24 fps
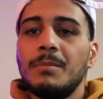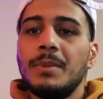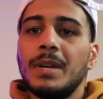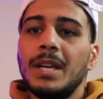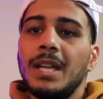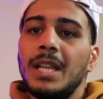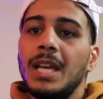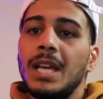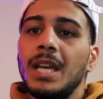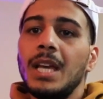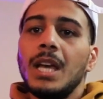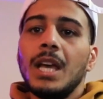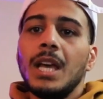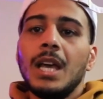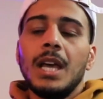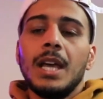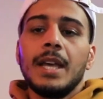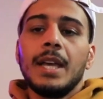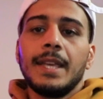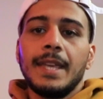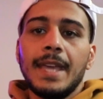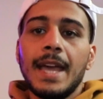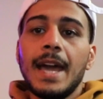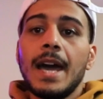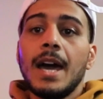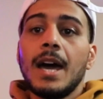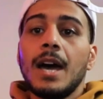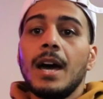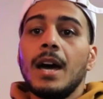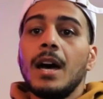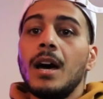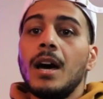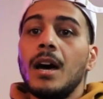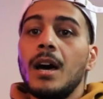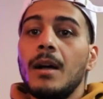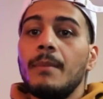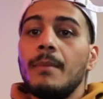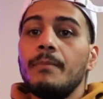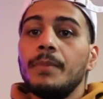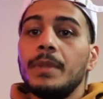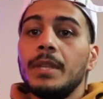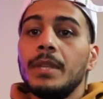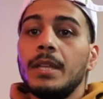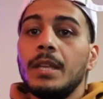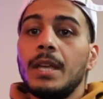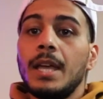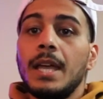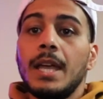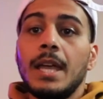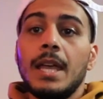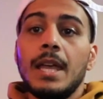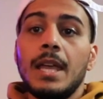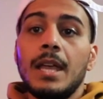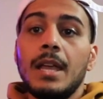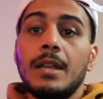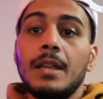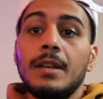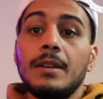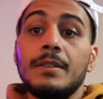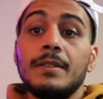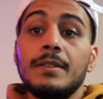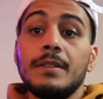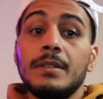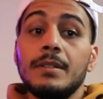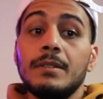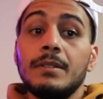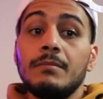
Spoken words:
But yeah, and